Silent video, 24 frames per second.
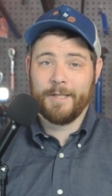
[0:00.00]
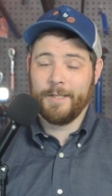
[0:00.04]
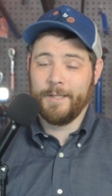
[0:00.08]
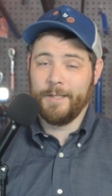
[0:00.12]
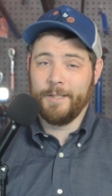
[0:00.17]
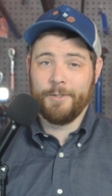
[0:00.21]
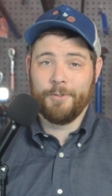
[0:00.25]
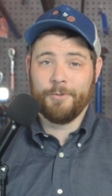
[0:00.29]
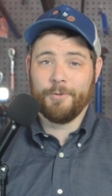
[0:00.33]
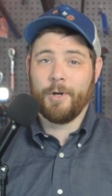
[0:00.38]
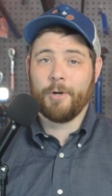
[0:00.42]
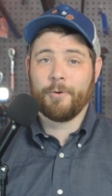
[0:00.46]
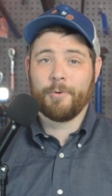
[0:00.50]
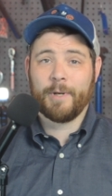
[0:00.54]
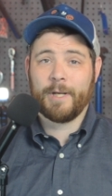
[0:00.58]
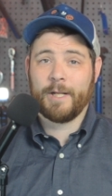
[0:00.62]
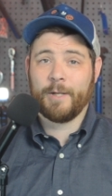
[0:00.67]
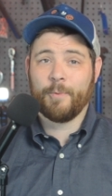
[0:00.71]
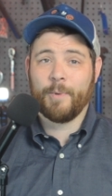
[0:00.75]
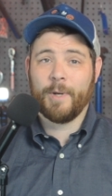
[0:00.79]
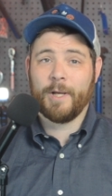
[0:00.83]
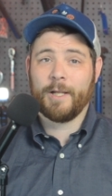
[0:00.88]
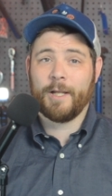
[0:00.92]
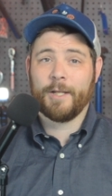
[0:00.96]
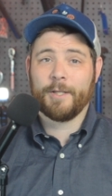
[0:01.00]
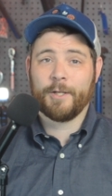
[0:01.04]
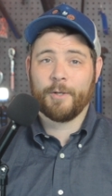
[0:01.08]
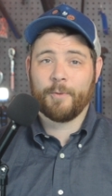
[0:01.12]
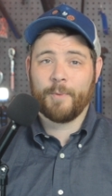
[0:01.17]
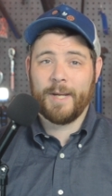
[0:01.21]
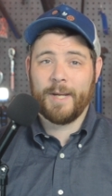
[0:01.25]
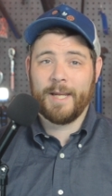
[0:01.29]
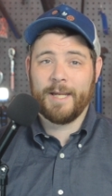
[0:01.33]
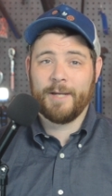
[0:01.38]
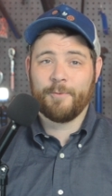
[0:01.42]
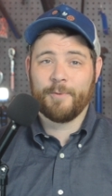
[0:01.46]
and they're already well on
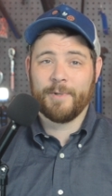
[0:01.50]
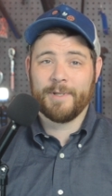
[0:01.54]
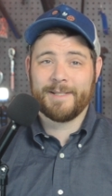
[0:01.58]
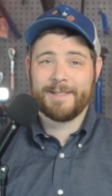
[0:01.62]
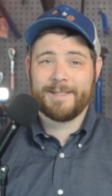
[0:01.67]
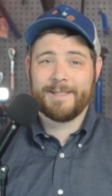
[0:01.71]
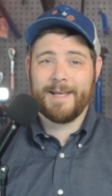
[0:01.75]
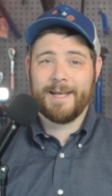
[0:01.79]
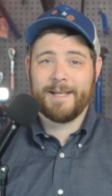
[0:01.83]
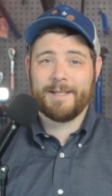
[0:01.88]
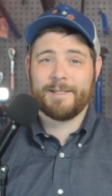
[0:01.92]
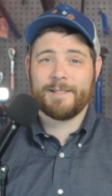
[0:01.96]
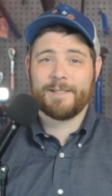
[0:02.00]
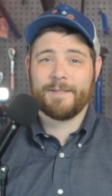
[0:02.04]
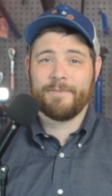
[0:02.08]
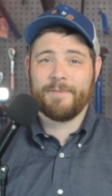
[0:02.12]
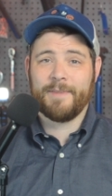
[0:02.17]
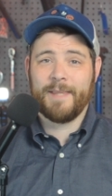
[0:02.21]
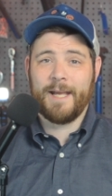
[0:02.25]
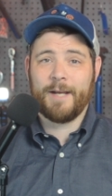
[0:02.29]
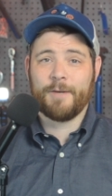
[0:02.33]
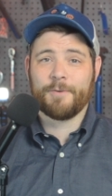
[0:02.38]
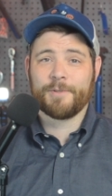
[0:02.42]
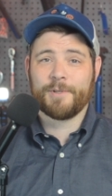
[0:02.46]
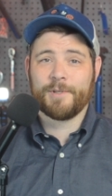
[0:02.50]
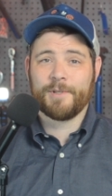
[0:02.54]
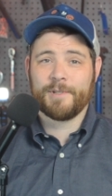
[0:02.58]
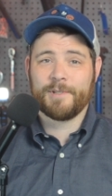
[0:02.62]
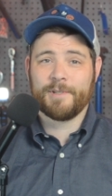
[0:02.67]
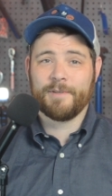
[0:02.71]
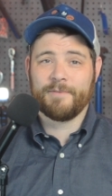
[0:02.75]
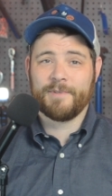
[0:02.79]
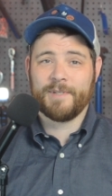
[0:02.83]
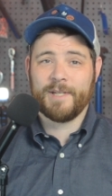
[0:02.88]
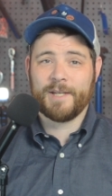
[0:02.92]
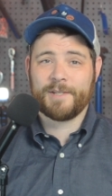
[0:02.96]
their way with tens of
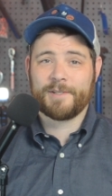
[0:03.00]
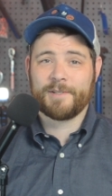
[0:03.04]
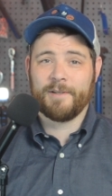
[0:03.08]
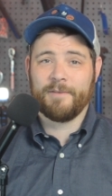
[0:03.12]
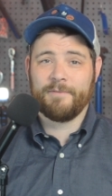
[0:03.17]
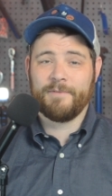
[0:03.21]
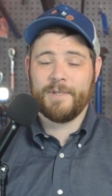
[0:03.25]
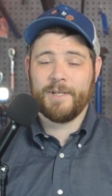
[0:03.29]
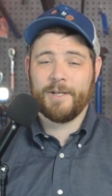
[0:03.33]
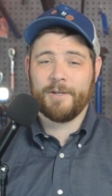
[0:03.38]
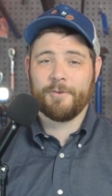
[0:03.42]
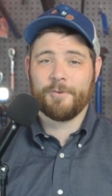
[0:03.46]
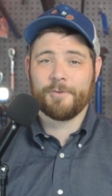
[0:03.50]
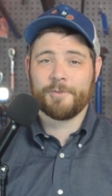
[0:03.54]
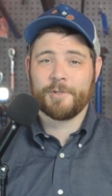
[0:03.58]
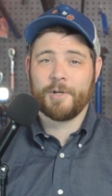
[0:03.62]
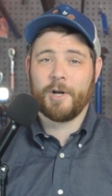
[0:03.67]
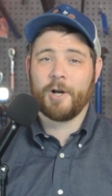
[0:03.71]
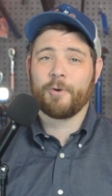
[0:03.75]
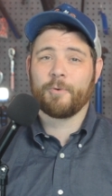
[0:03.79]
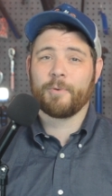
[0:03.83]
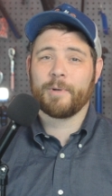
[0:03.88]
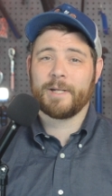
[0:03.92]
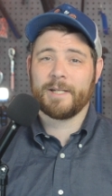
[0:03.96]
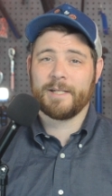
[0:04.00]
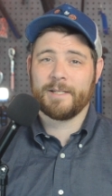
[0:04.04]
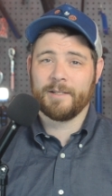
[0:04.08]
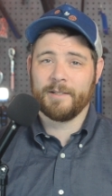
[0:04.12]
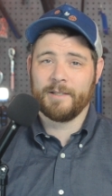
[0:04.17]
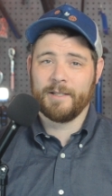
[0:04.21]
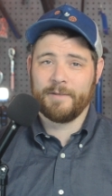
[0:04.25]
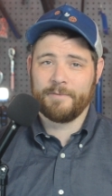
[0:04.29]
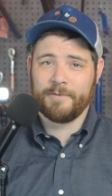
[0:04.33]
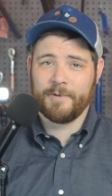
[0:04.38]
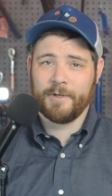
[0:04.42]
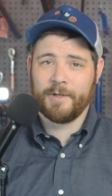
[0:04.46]
thousands of Tesla vehicles already
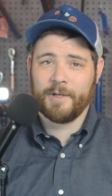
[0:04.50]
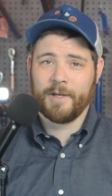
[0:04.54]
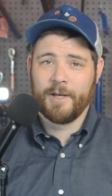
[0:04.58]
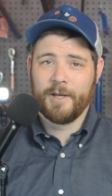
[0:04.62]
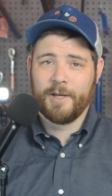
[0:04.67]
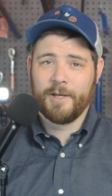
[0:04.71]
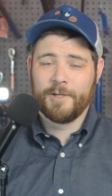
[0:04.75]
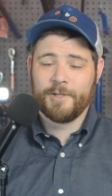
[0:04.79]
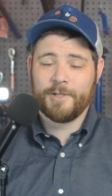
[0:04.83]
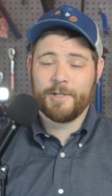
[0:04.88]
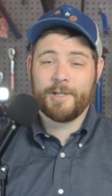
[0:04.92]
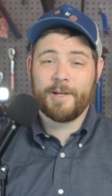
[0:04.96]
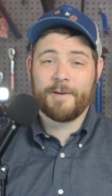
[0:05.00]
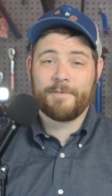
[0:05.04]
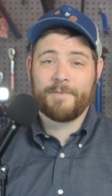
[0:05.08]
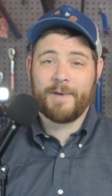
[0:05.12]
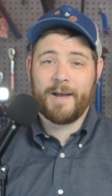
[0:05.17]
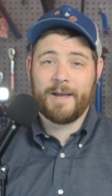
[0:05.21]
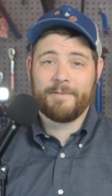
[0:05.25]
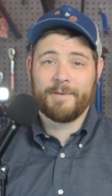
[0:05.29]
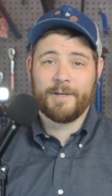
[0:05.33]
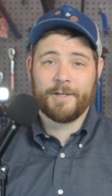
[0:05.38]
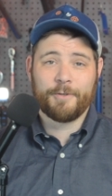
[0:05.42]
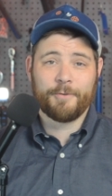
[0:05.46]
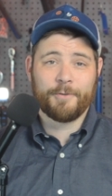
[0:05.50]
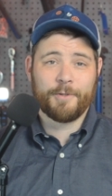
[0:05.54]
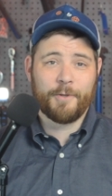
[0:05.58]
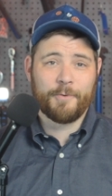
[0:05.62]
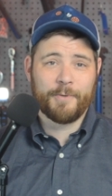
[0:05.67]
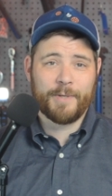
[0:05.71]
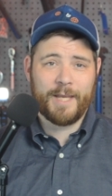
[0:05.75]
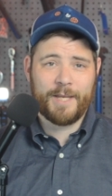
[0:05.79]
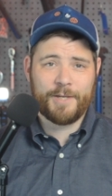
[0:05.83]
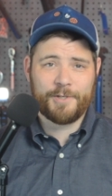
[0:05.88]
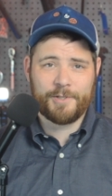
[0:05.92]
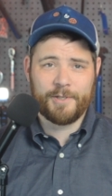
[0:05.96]
delivered to their 500
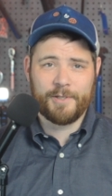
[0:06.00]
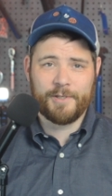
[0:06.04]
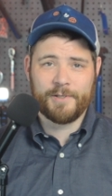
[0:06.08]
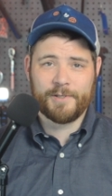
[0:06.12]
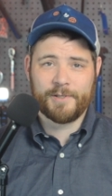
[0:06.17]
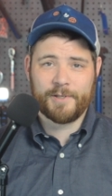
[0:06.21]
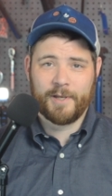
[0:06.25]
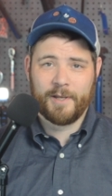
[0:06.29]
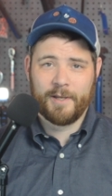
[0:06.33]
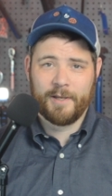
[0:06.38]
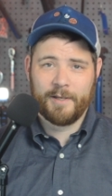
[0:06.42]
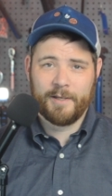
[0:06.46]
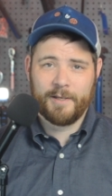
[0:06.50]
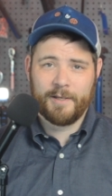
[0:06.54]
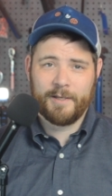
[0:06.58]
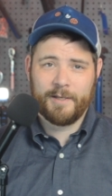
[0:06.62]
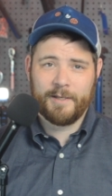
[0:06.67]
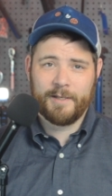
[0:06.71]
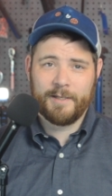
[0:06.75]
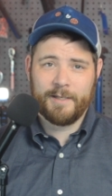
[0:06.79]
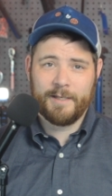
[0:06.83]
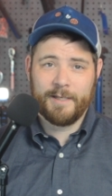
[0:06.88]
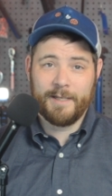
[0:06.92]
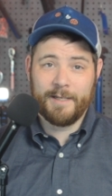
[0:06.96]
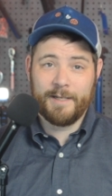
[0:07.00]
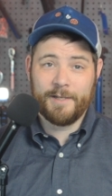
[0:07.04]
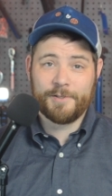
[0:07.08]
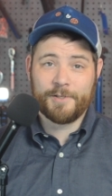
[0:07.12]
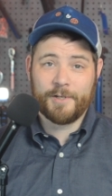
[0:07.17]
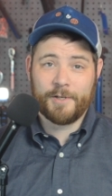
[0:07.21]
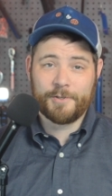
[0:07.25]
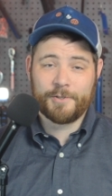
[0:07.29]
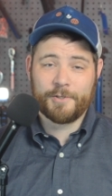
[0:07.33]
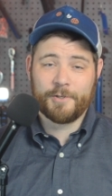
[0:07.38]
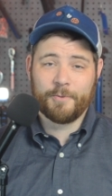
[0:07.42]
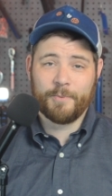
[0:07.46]
locations. It is
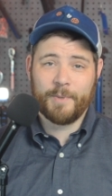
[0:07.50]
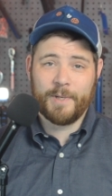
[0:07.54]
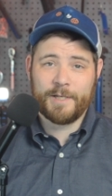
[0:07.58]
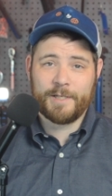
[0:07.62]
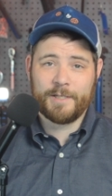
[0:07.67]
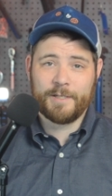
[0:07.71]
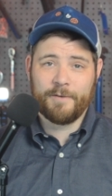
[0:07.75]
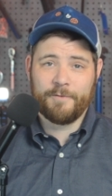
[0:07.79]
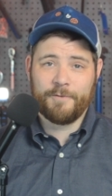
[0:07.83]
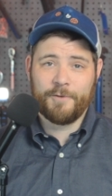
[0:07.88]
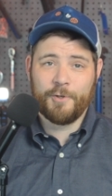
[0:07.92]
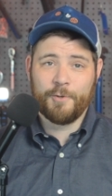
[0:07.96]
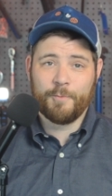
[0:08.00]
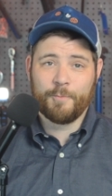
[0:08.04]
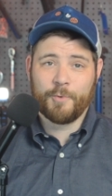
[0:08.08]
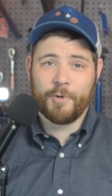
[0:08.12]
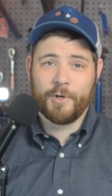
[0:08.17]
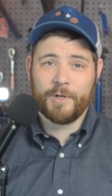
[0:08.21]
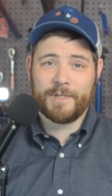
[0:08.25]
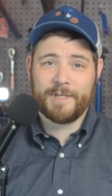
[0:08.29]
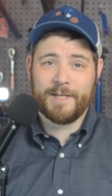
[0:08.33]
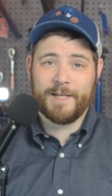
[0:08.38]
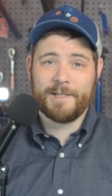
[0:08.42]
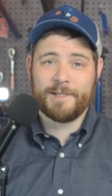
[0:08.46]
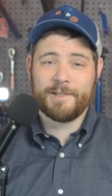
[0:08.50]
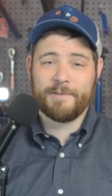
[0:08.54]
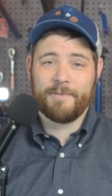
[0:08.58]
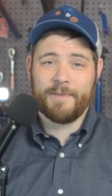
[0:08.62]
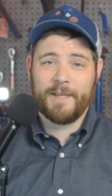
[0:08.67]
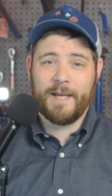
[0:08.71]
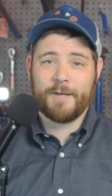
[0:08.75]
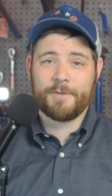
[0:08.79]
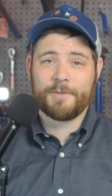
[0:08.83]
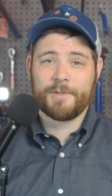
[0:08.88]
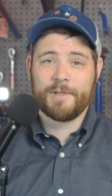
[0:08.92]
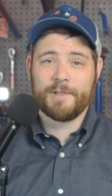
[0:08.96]
also renting a few more tens of
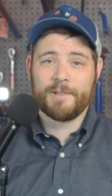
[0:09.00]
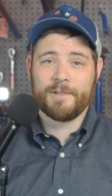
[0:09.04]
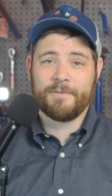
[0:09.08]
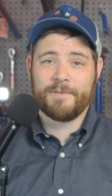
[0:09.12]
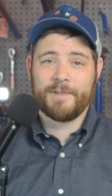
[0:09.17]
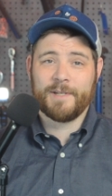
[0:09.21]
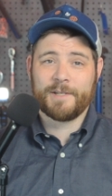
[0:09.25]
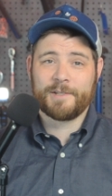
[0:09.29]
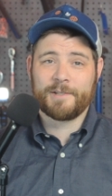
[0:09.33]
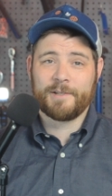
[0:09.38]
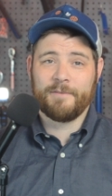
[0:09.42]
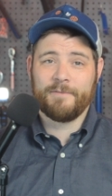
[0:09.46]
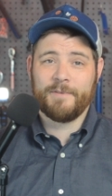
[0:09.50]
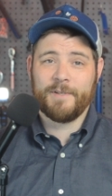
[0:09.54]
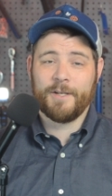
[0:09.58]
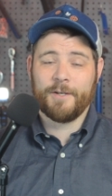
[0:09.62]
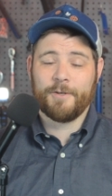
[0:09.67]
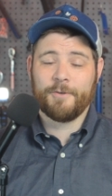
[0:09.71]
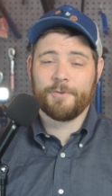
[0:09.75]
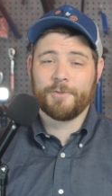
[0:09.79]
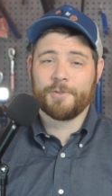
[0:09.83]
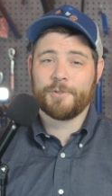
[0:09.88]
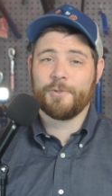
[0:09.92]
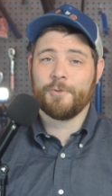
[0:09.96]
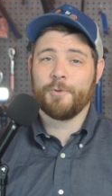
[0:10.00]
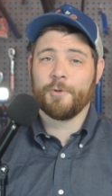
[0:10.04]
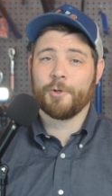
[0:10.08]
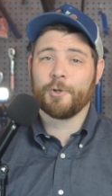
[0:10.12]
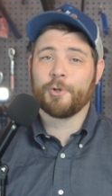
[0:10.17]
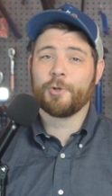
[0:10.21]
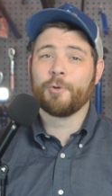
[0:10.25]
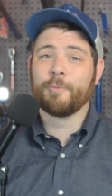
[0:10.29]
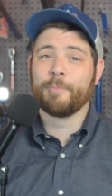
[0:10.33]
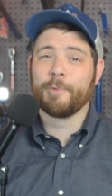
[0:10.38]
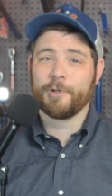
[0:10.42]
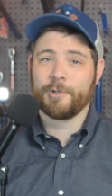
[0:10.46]
thousands of Tesla vehicles to
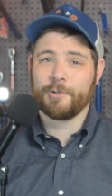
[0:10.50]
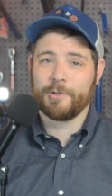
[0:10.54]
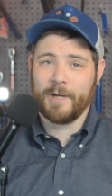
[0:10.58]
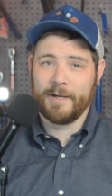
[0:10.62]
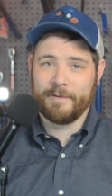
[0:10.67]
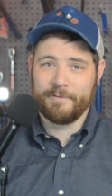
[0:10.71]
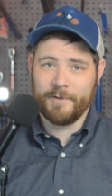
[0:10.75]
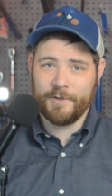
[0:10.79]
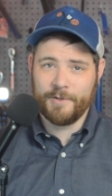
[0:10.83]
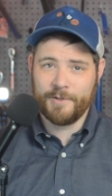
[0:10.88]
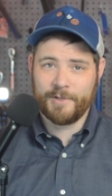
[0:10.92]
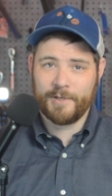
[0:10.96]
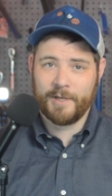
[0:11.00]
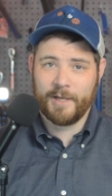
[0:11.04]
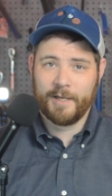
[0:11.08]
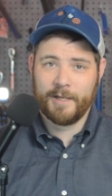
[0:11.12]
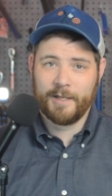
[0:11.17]
Uber drivers,